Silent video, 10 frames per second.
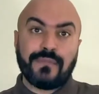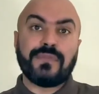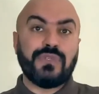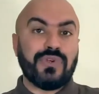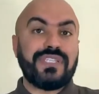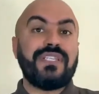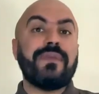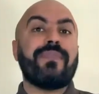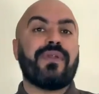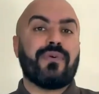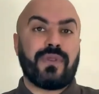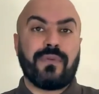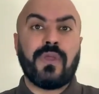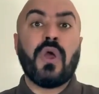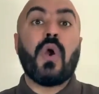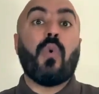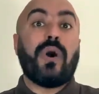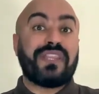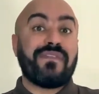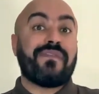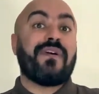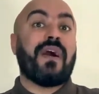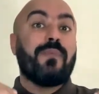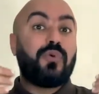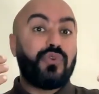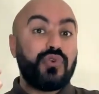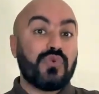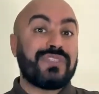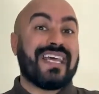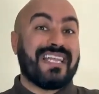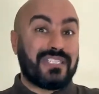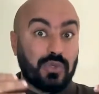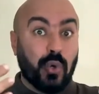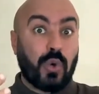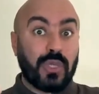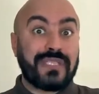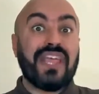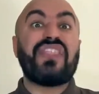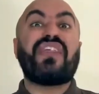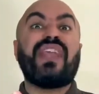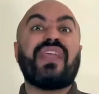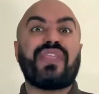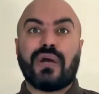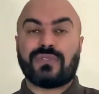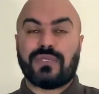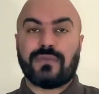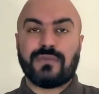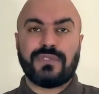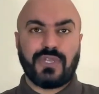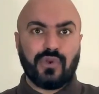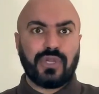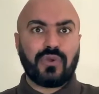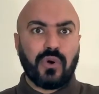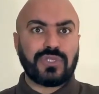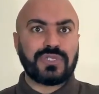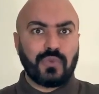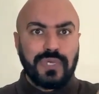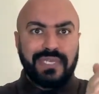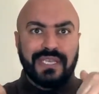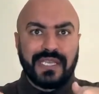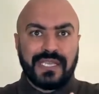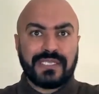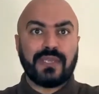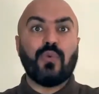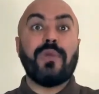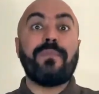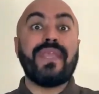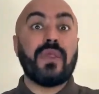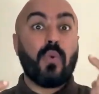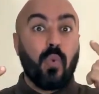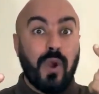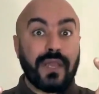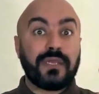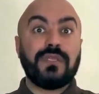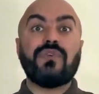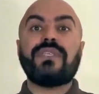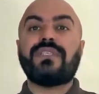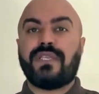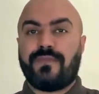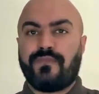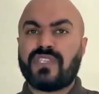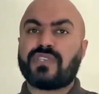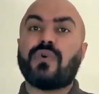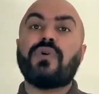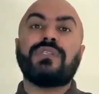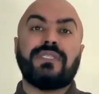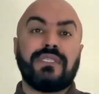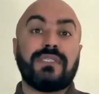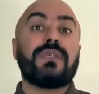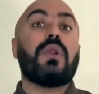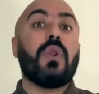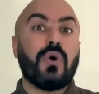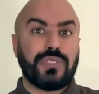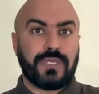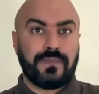USD per unit. What if I produced and sold 3,000? The unit cost will decrease. It will be 1 USD. So this is logic.